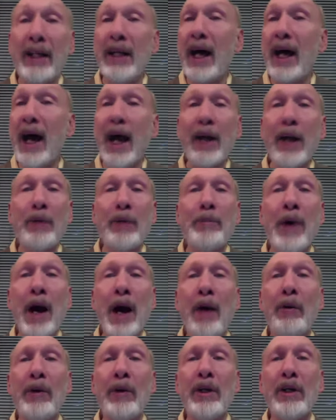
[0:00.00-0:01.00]
a higher
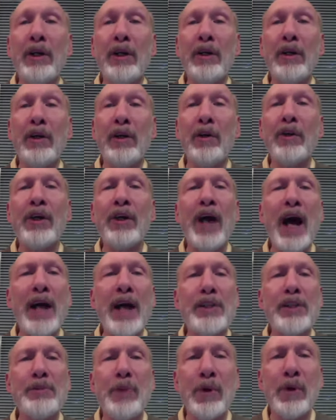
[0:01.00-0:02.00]
power, or the
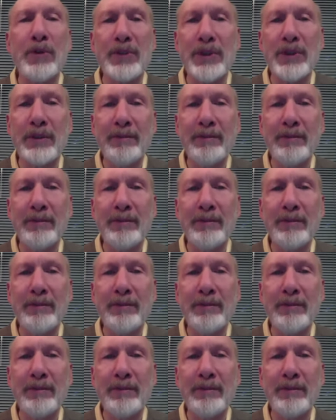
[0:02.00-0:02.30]
cosmos.